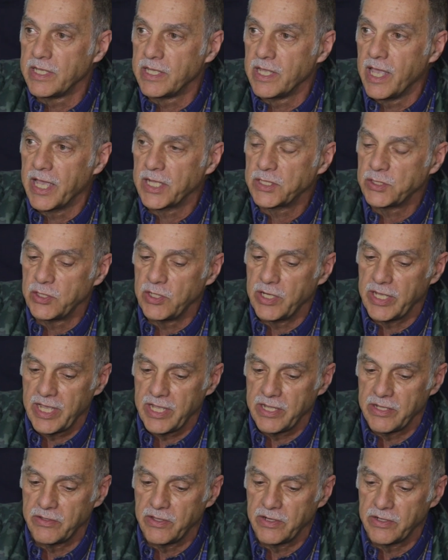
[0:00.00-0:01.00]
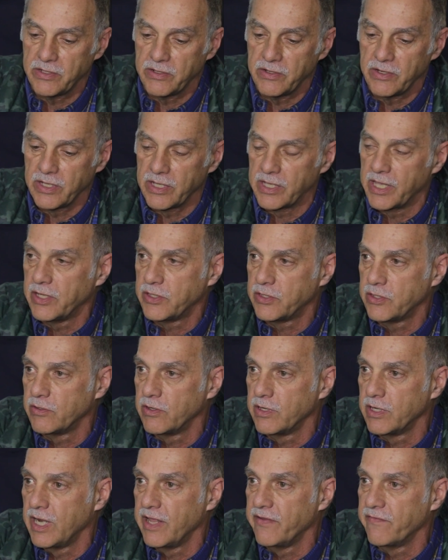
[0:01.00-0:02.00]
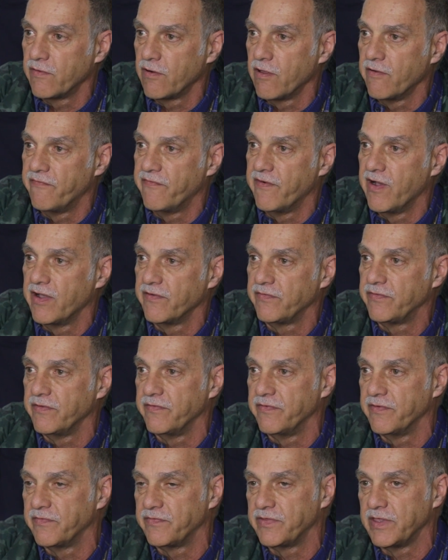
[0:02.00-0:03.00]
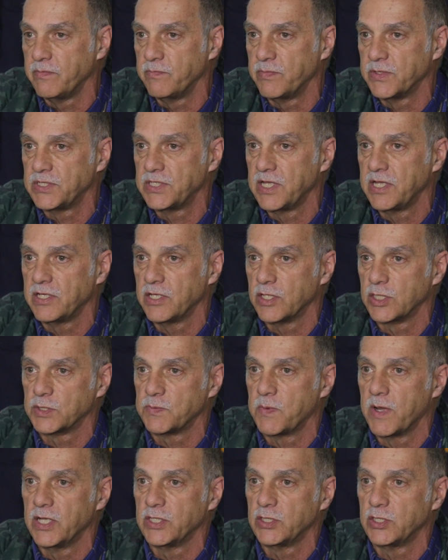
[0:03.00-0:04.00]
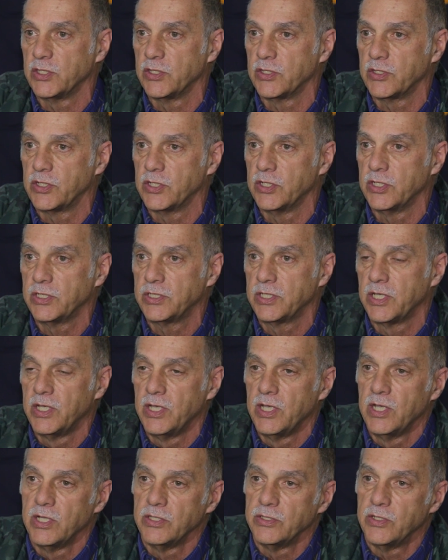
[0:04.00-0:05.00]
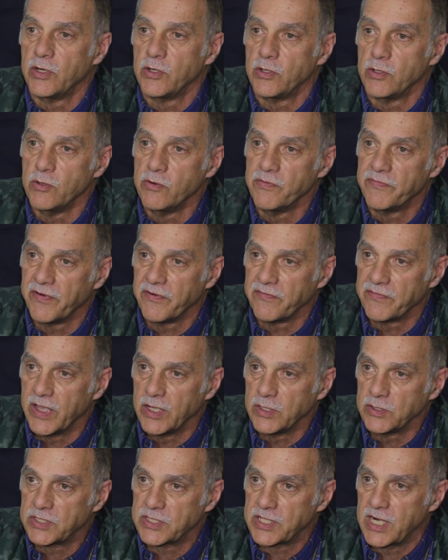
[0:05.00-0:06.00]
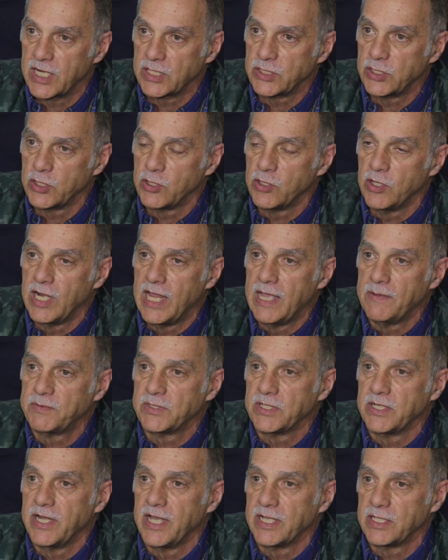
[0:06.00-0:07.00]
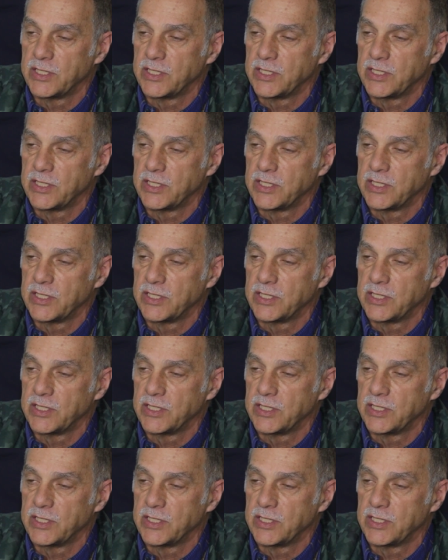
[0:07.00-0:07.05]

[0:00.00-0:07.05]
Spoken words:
it actually entered and it get to the level of 5 to 15%, the explosion occurred. The roof of those structures collapsed, and